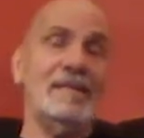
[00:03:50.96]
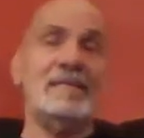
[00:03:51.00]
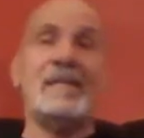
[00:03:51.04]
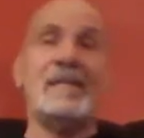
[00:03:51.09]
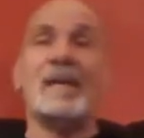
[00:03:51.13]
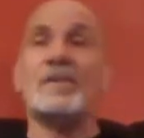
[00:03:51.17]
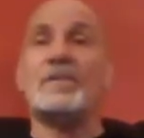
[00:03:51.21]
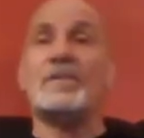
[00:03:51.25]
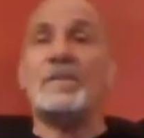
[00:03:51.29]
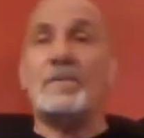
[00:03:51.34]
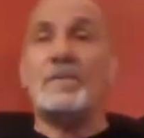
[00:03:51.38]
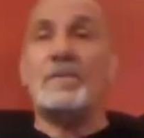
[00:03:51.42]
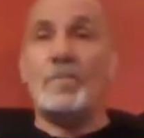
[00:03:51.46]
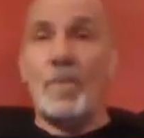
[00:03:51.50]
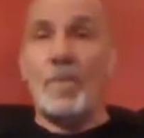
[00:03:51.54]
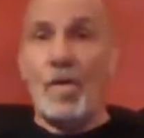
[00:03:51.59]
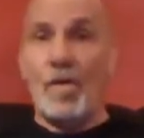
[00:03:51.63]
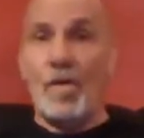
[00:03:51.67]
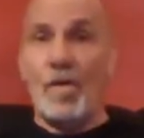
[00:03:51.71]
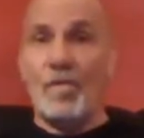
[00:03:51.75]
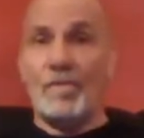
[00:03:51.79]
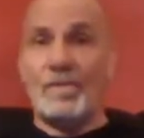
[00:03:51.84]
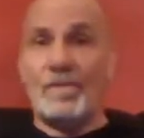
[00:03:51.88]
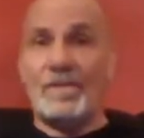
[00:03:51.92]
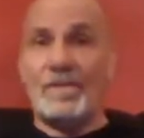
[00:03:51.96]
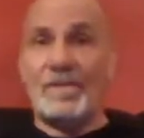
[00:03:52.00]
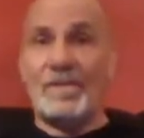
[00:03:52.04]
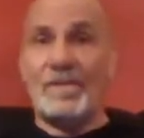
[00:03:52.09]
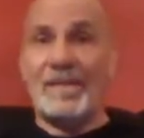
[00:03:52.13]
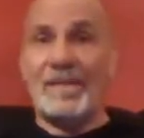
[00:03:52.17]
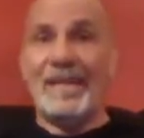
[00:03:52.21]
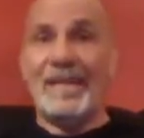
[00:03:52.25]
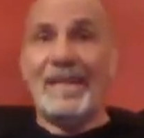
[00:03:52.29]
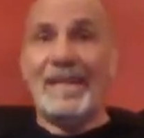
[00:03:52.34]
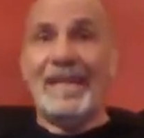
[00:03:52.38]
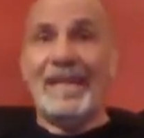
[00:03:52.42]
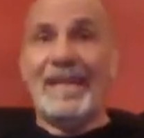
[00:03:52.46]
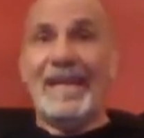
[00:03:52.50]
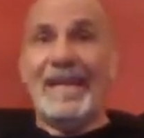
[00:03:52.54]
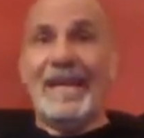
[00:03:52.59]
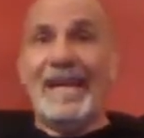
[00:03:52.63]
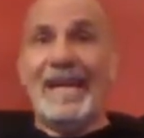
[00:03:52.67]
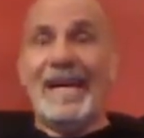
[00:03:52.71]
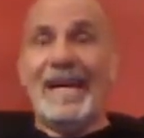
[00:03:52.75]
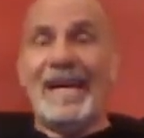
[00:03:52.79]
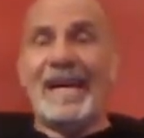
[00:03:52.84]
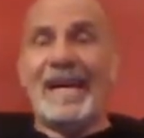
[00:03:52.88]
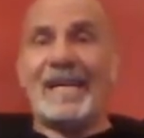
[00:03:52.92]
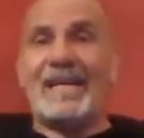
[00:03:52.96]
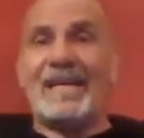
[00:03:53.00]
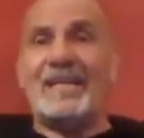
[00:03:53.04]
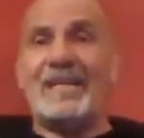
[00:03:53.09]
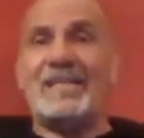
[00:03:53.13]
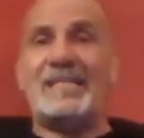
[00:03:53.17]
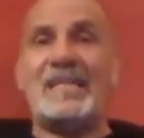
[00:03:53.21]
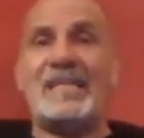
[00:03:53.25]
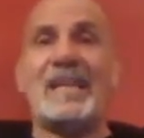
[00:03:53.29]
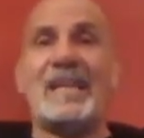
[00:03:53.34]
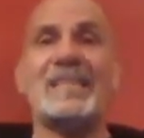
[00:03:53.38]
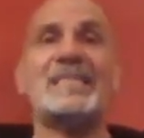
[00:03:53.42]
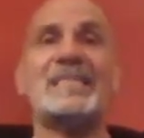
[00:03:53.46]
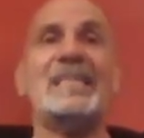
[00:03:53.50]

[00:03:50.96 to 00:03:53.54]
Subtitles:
Dusty Rhodes, because